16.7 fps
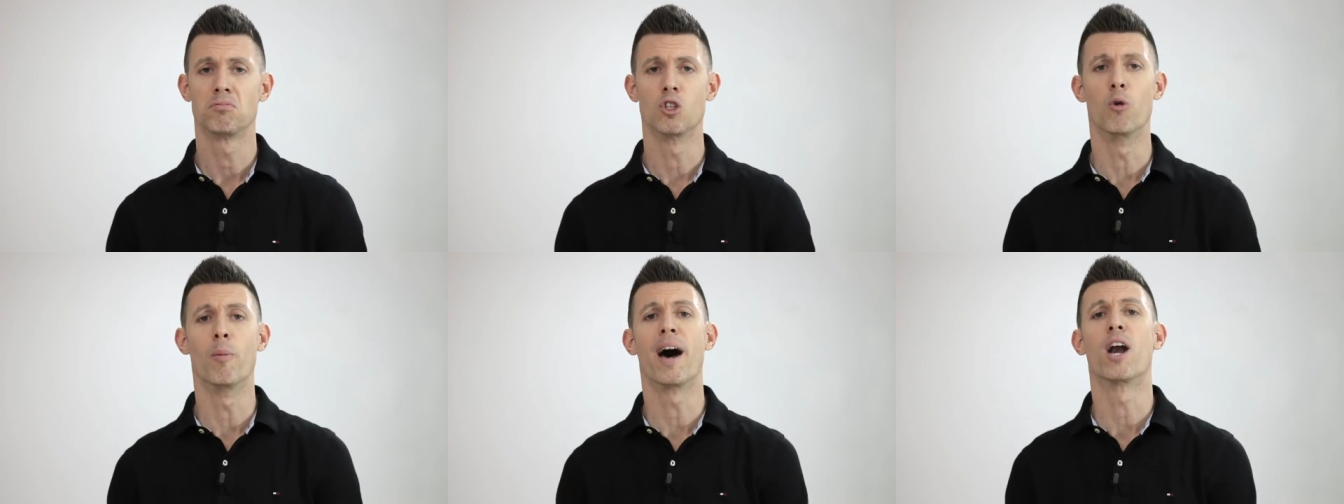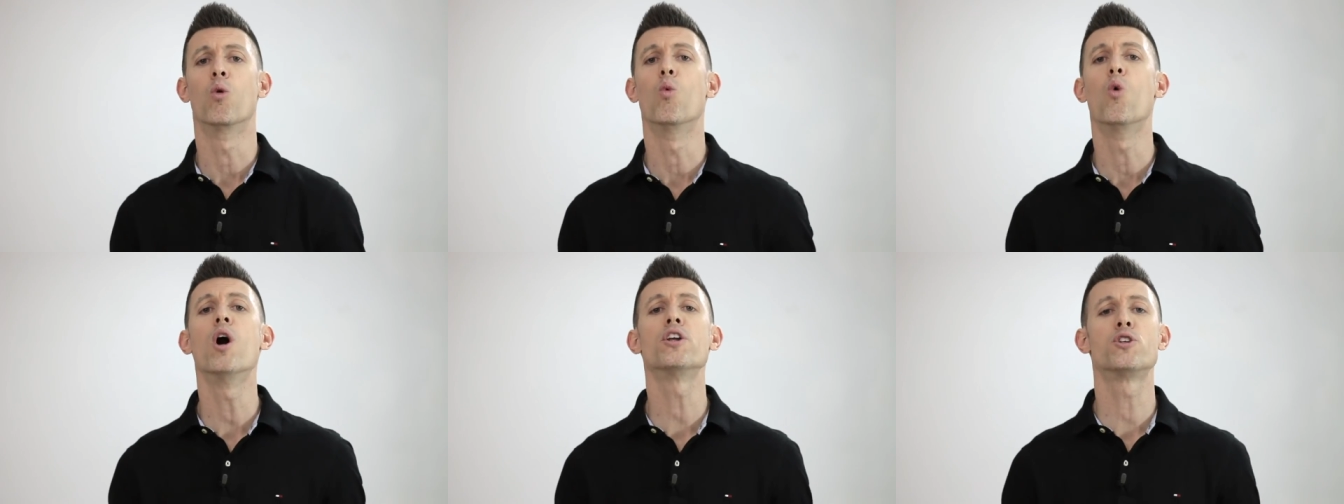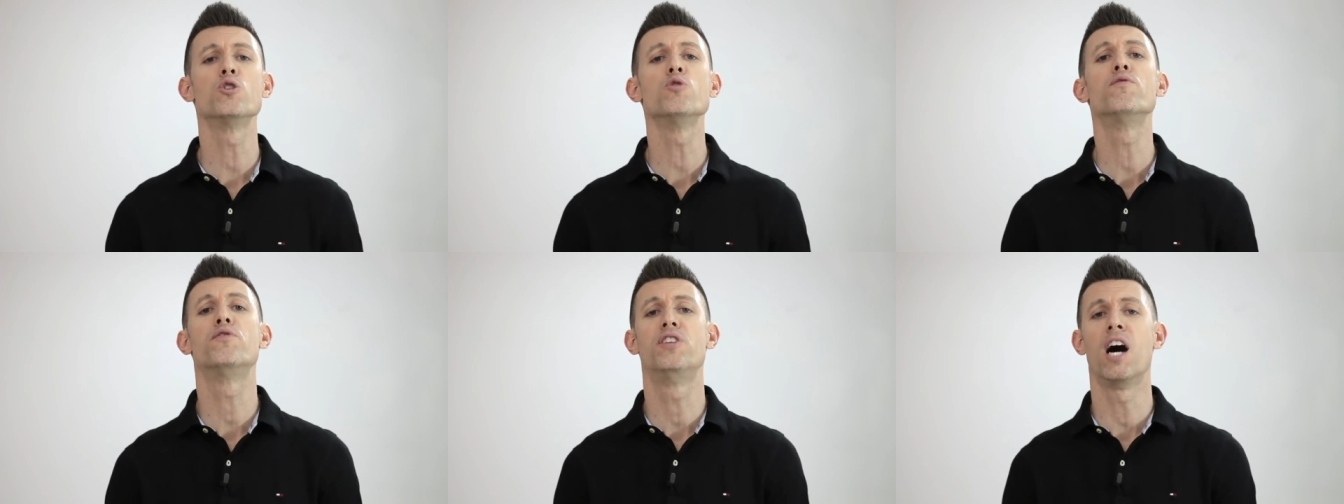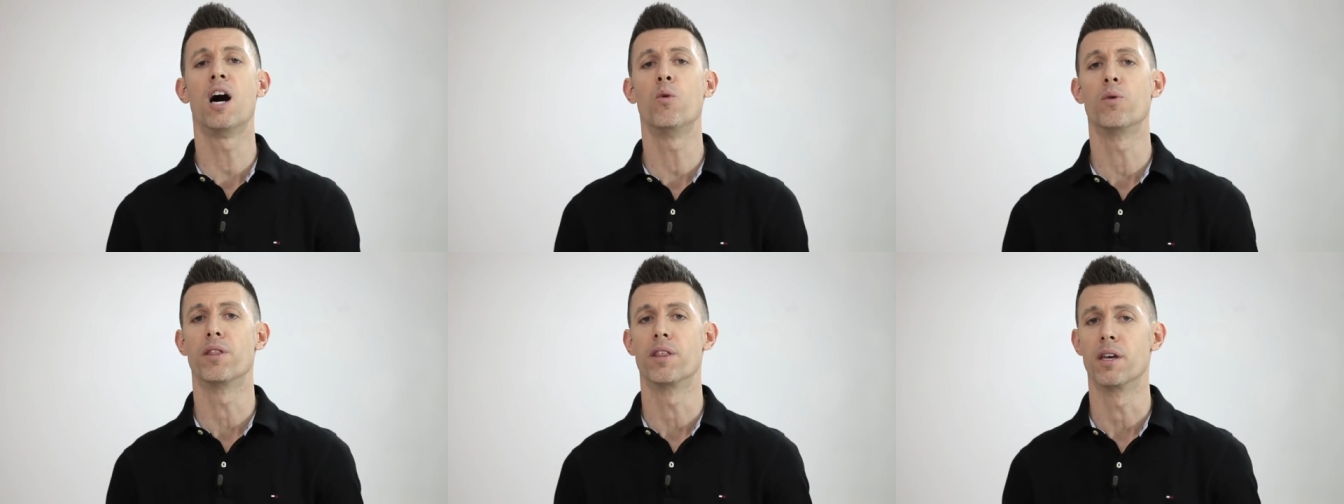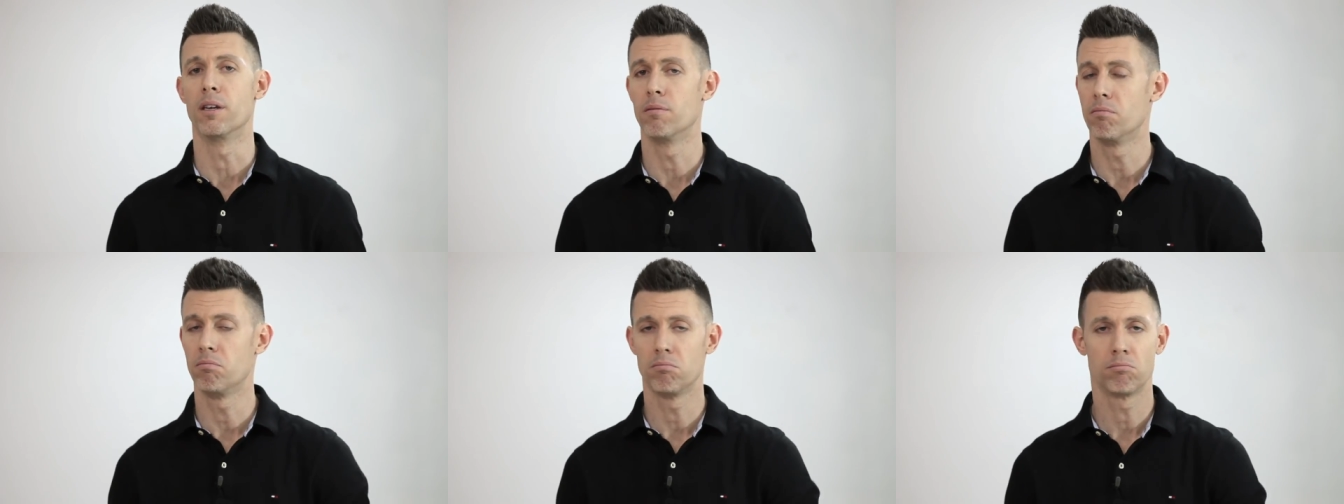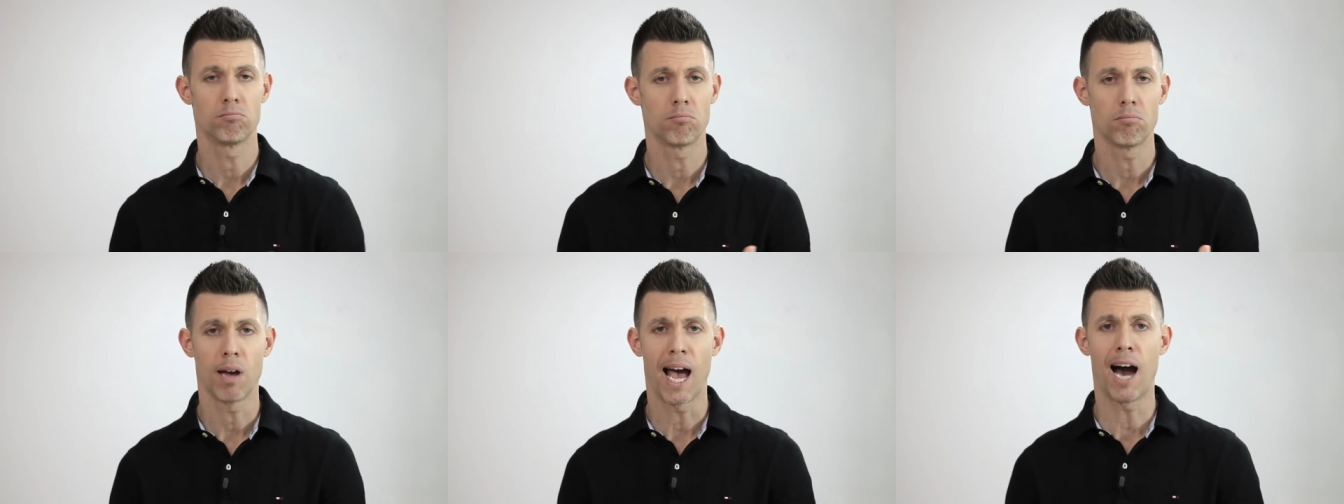no matter what you've done with it,
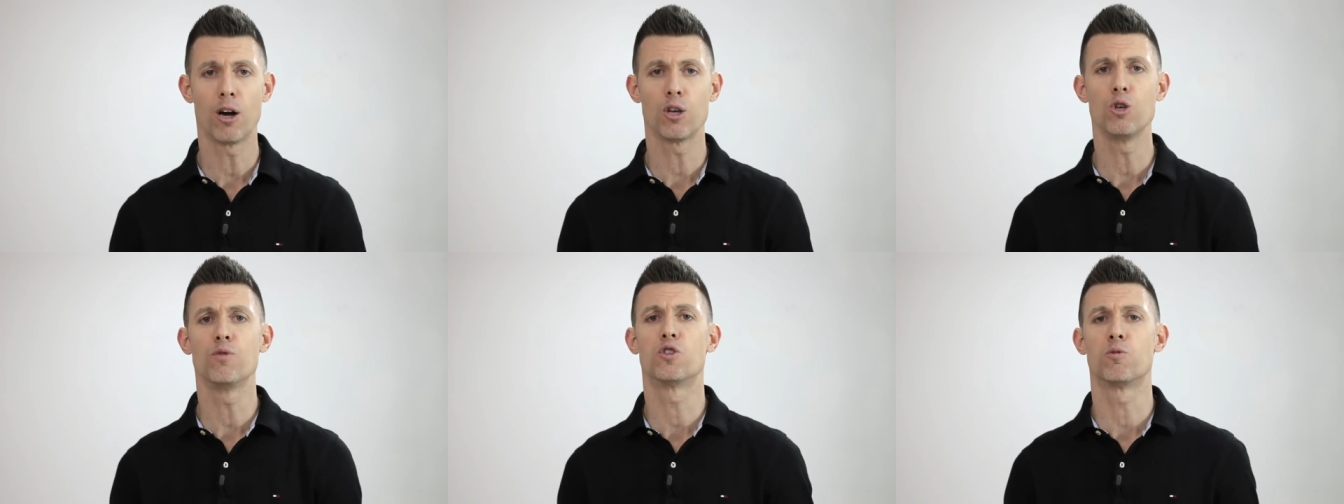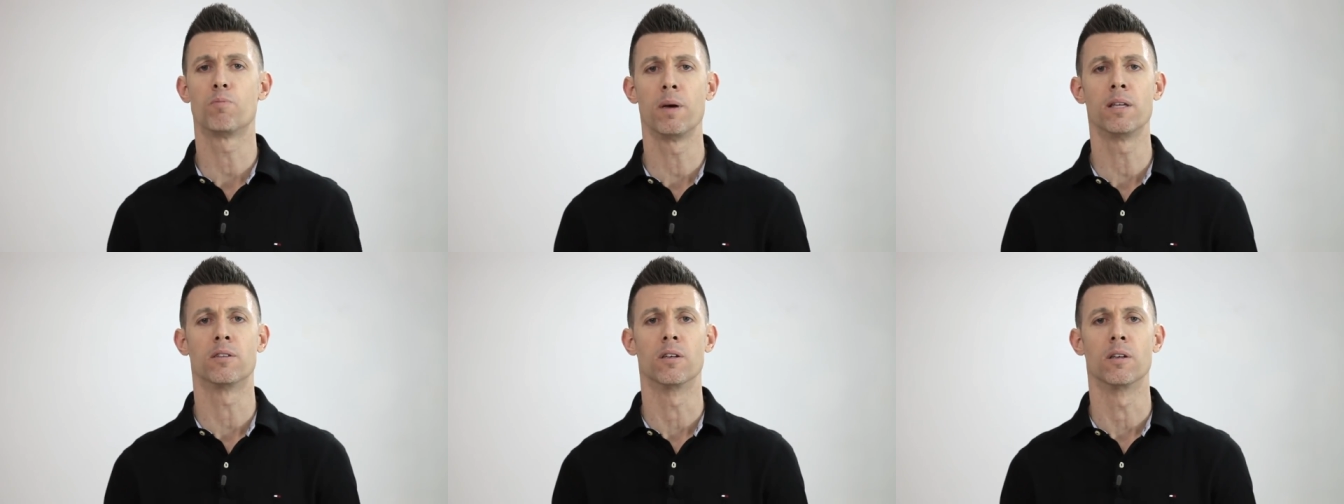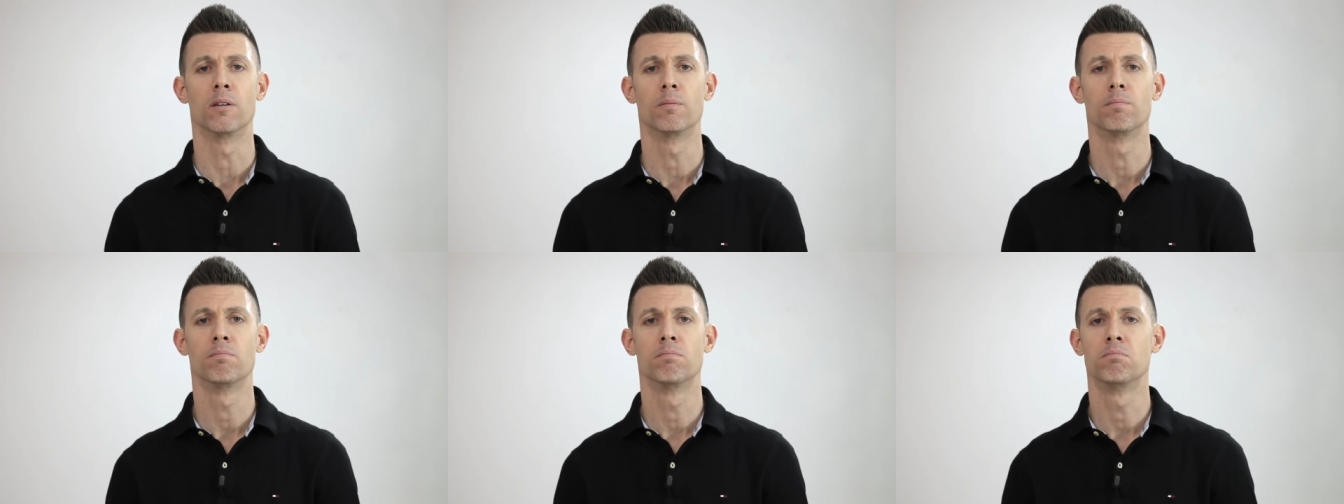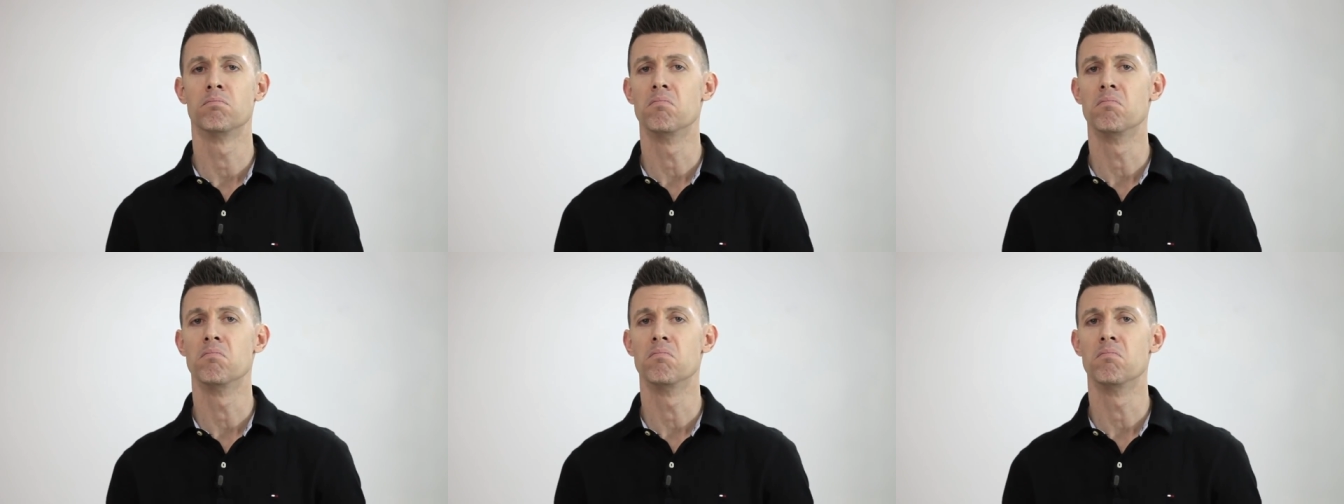how you've spent it,